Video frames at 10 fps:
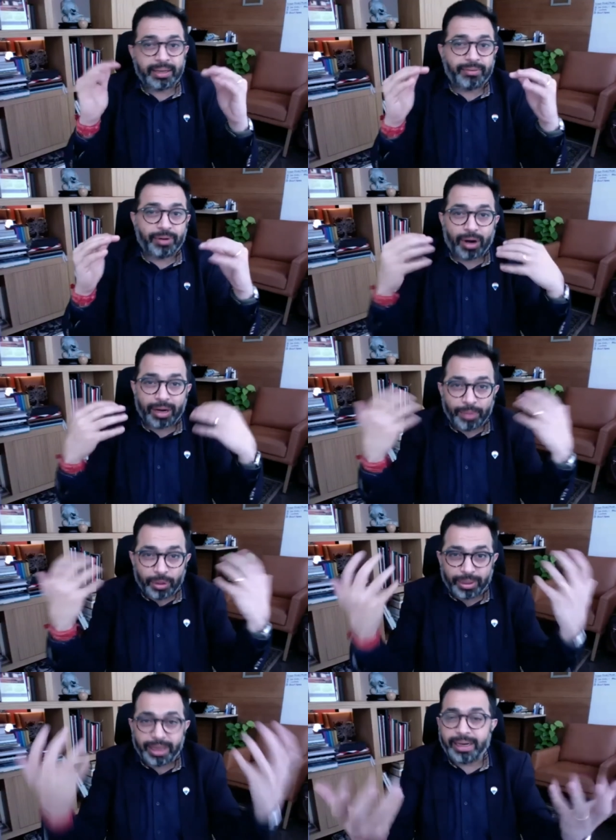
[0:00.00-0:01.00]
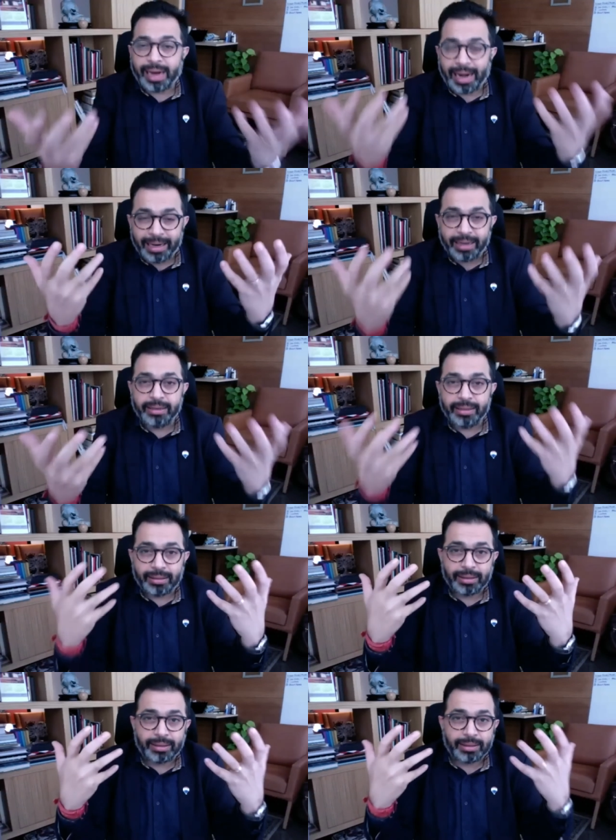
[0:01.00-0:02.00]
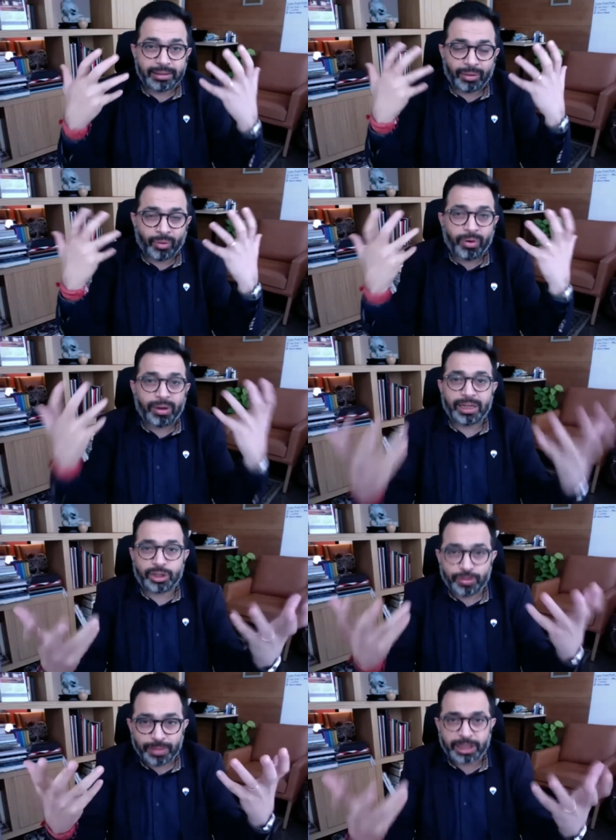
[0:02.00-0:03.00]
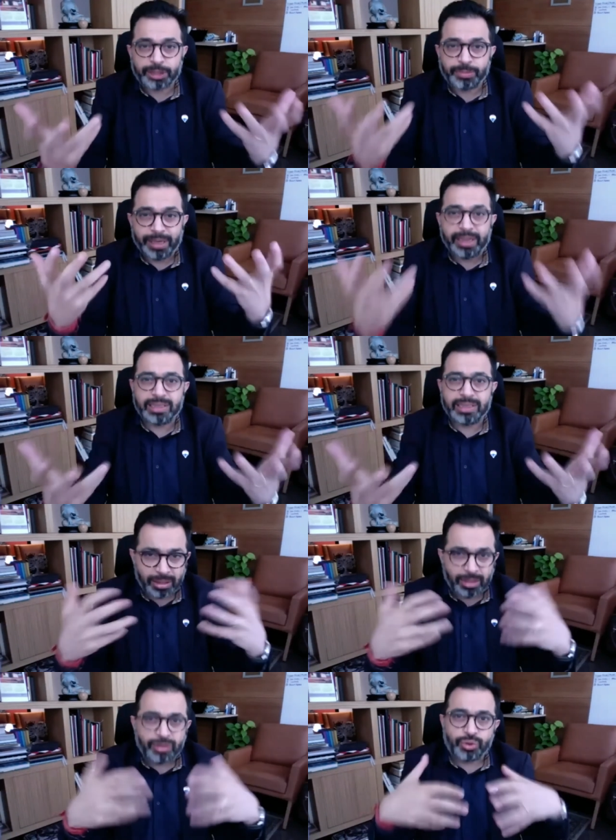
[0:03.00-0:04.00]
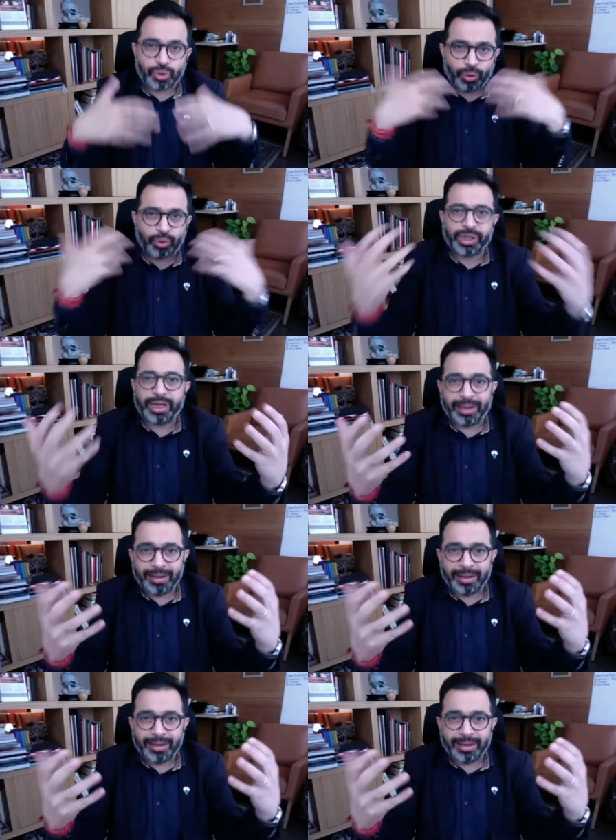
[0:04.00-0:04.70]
They were not able to really handle the, the whole customer experience, so to say.